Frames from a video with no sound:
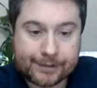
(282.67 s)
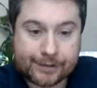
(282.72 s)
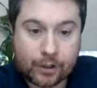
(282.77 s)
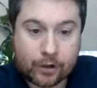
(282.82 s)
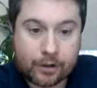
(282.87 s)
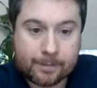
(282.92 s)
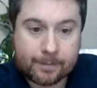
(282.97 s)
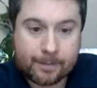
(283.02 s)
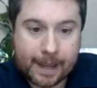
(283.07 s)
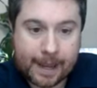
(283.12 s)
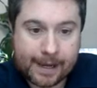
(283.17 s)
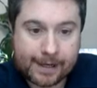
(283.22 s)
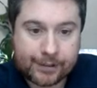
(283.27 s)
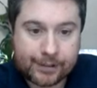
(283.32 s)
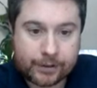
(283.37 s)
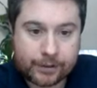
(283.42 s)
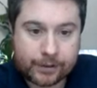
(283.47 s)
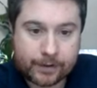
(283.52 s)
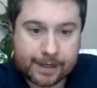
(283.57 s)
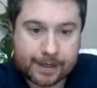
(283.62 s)
So on the
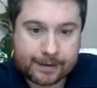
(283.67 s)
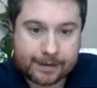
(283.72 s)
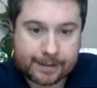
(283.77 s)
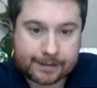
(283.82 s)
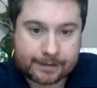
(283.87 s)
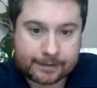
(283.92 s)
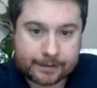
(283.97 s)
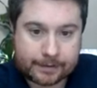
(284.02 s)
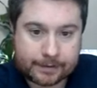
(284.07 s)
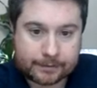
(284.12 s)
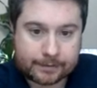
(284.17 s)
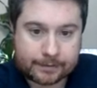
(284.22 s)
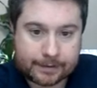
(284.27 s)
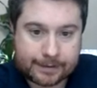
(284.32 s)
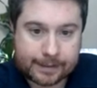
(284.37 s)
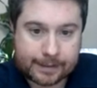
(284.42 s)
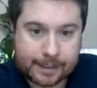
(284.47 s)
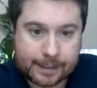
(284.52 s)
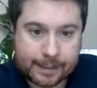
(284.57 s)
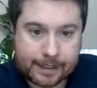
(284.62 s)
page, you'll get this little
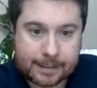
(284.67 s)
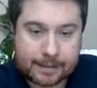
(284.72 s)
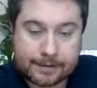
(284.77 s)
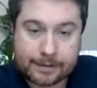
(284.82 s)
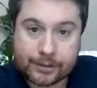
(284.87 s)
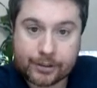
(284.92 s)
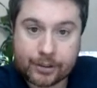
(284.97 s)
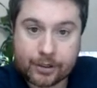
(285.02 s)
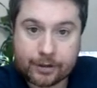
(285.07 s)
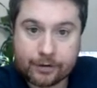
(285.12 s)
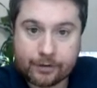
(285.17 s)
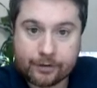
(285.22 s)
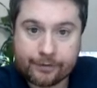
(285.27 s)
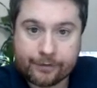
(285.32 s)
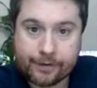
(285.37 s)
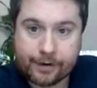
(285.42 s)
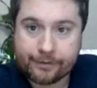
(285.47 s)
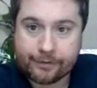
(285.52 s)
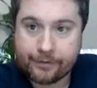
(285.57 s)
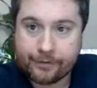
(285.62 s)
sticker here to show that you're a
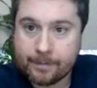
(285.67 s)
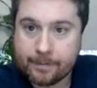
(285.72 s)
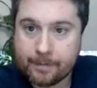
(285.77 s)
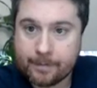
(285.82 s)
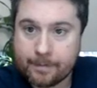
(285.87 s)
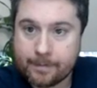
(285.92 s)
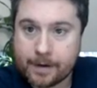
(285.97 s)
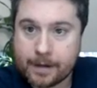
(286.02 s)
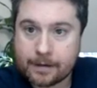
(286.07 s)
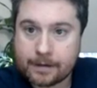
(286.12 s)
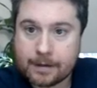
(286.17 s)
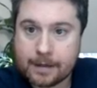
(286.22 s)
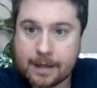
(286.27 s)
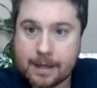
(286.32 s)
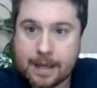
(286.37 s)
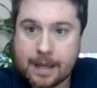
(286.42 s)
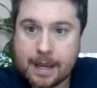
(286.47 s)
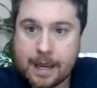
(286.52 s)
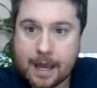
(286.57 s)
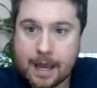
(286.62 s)
verified member,
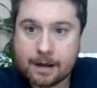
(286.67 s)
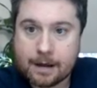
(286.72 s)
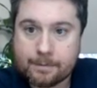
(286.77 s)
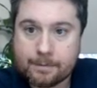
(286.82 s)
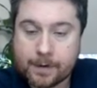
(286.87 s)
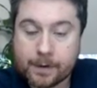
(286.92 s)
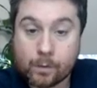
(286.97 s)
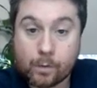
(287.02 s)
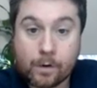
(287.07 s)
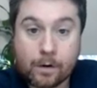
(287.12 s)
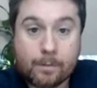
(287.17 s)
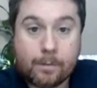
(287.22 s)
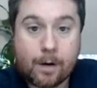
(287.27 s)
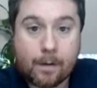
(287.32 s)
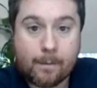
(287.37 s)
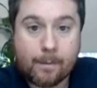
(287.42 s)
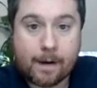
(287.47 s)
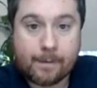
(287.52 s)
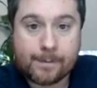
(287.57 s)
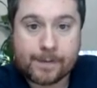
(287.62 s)
but it will
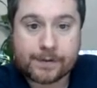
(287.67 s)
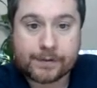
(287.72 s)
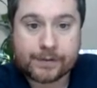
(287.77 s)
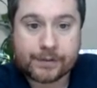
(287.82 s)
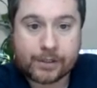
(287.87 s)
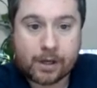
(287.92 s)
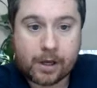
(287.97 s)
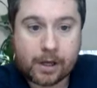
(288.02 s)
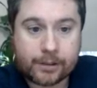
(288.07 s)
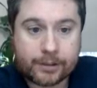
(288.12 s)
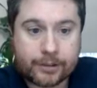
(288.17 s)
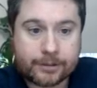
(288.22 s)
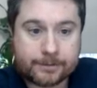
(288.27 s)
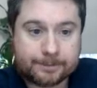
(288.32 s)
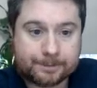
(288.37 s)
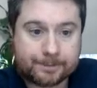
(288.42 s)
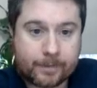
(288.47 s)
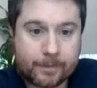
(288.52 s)
pop up in search.